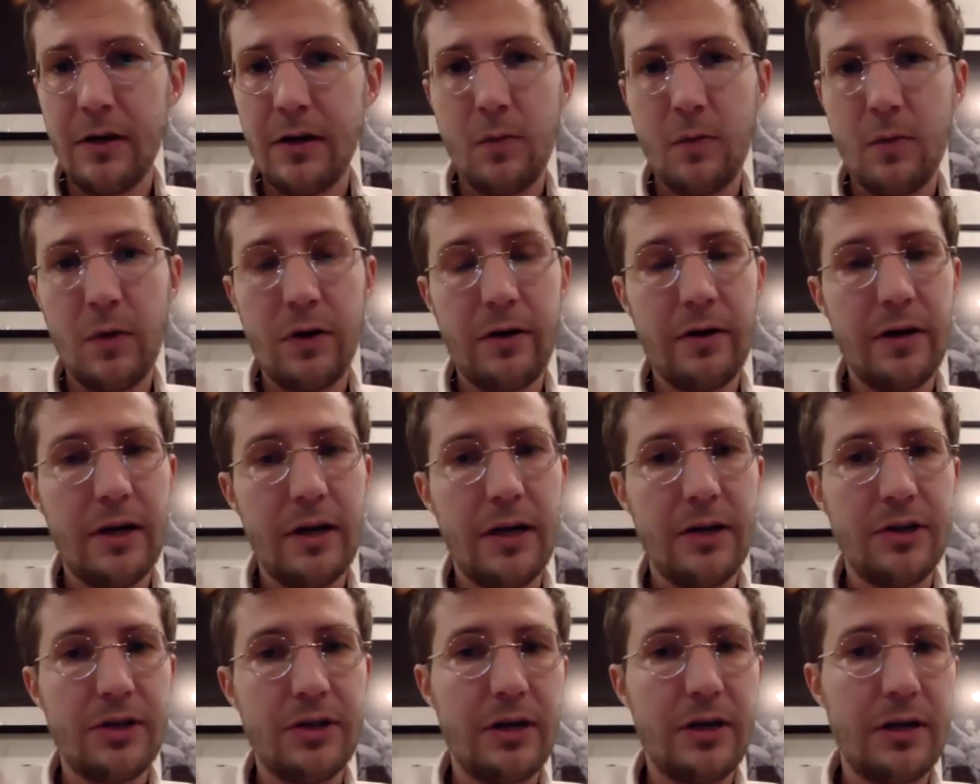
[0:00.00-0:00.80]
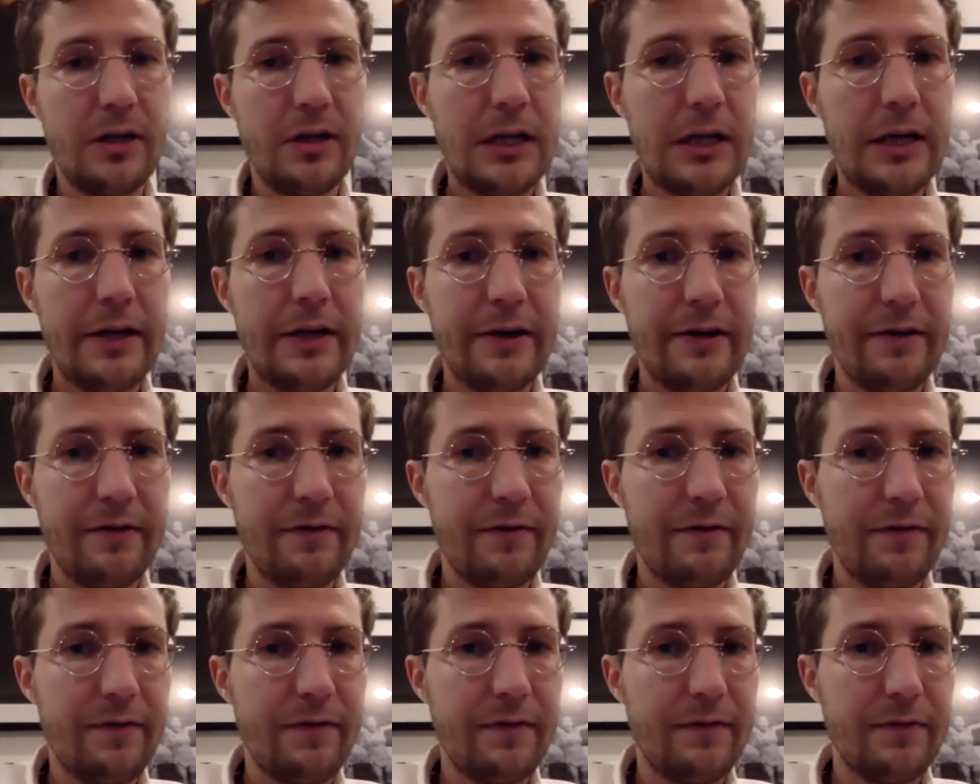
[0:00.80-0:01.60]
We're engaged in a lot of
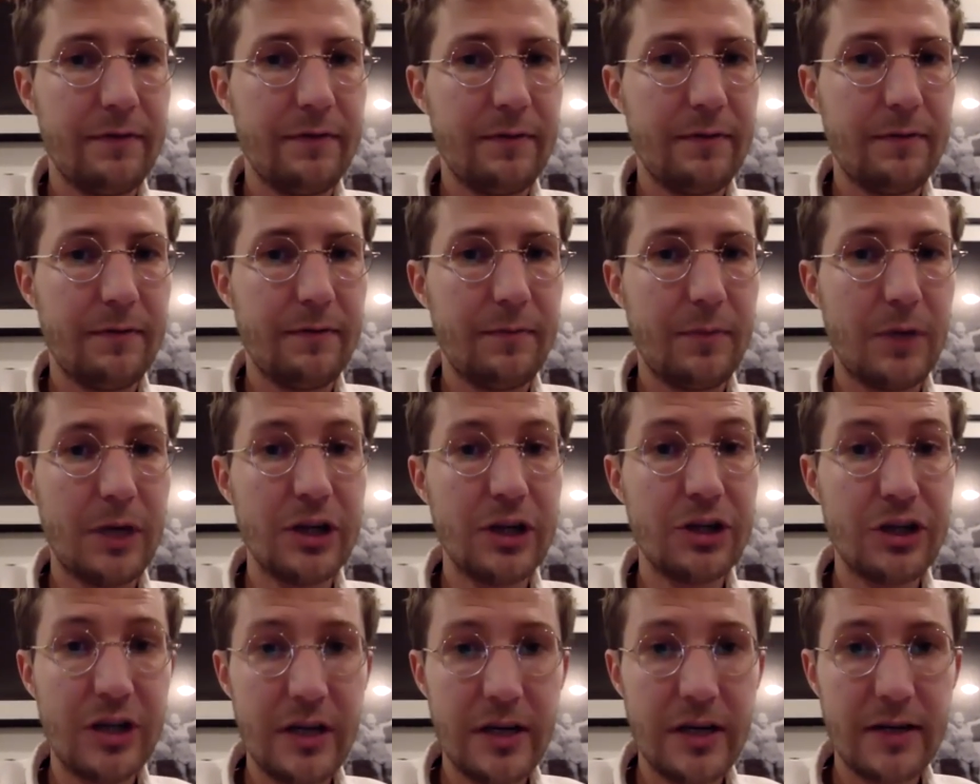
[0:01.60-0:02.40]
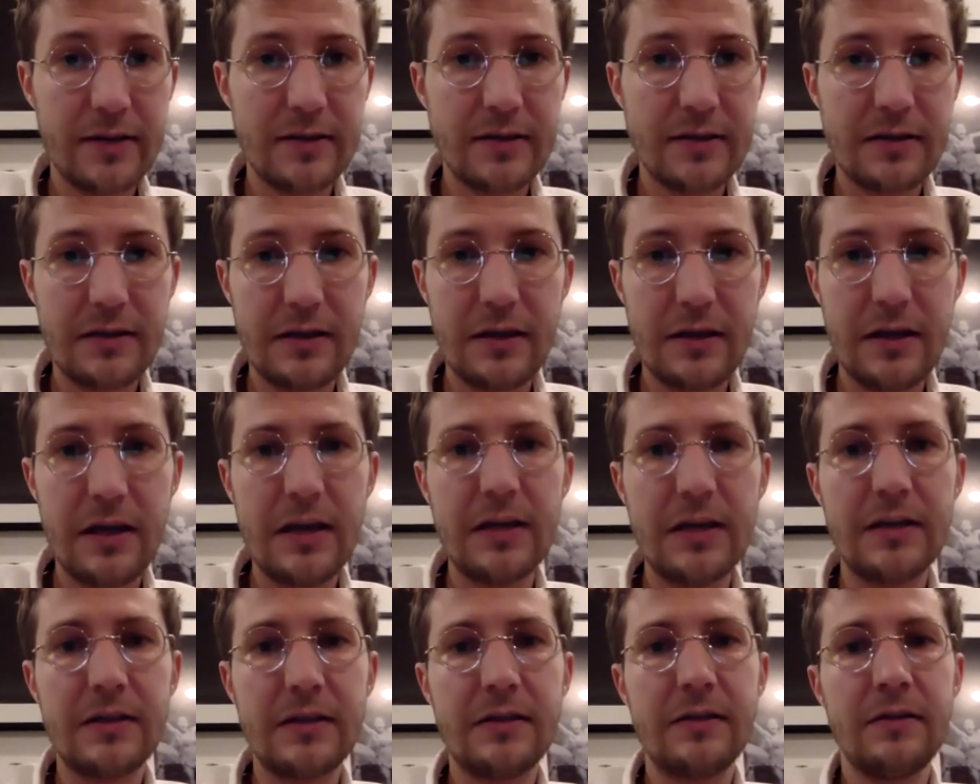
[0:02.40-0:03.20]
projects
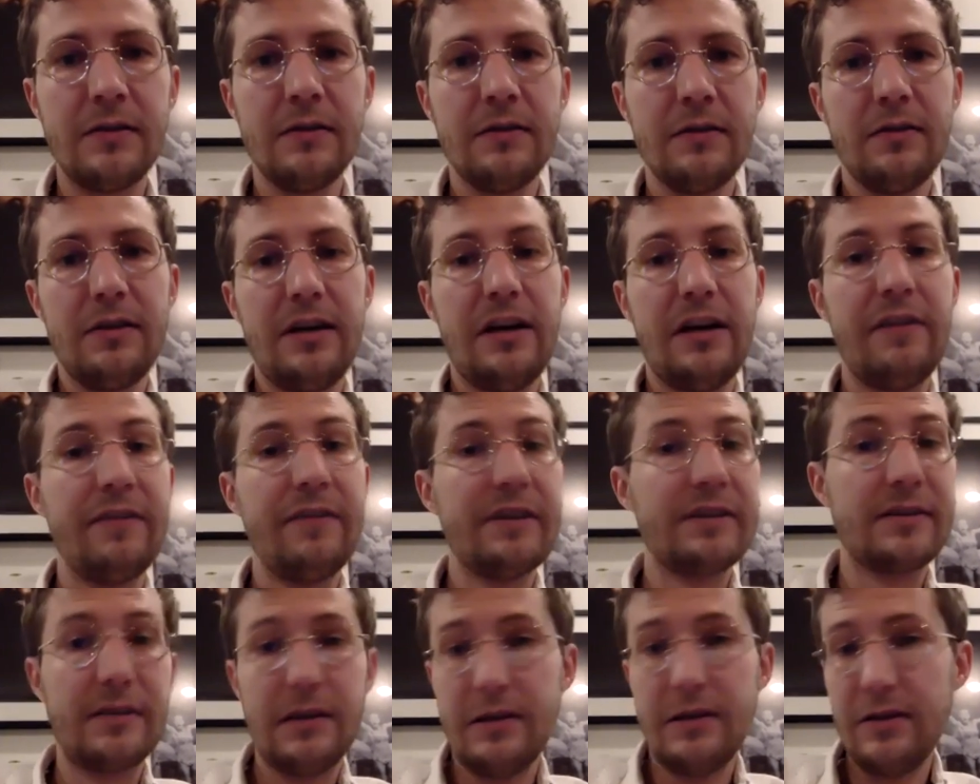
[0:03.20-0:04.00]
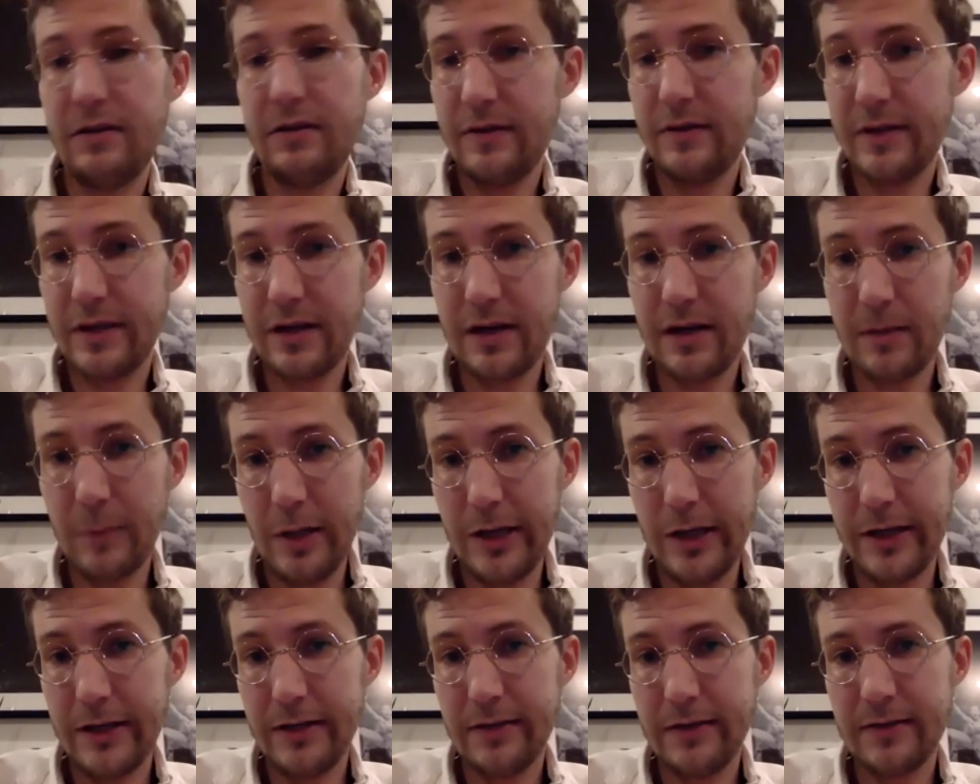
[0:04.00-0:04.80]
that have extended their
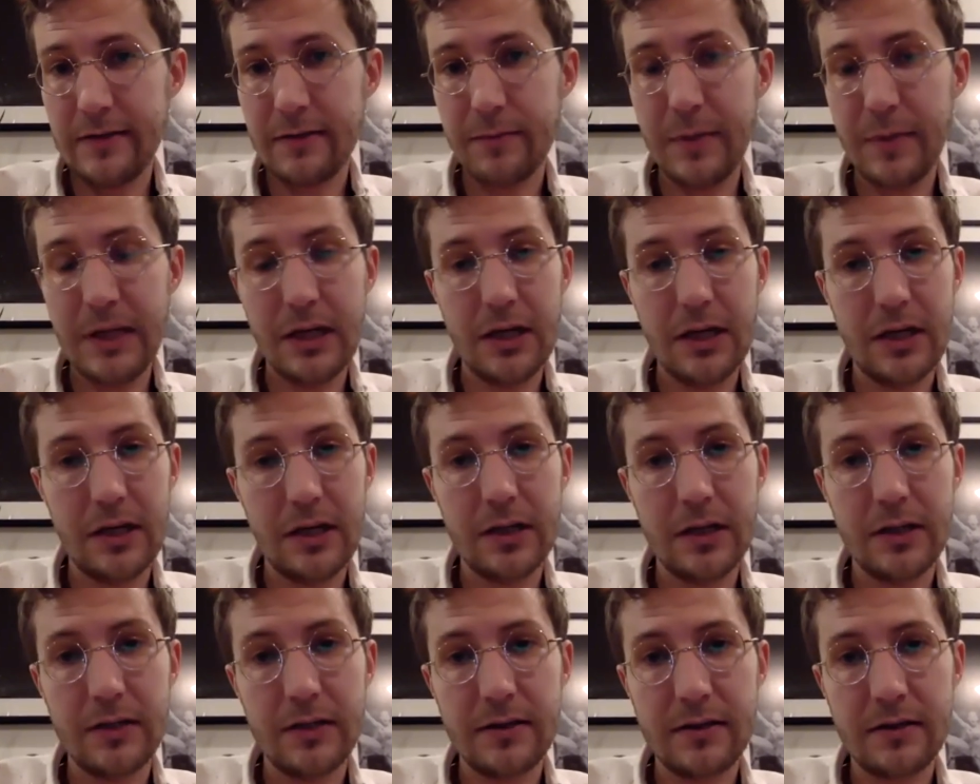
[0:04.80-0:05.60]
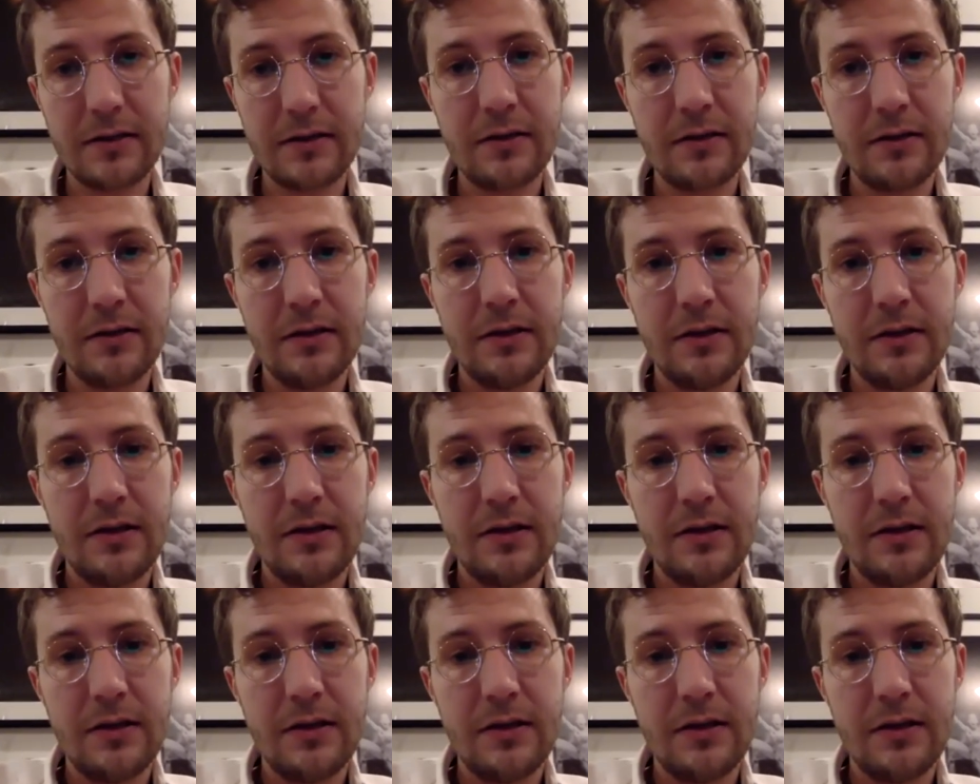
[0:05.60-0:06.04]
timelines because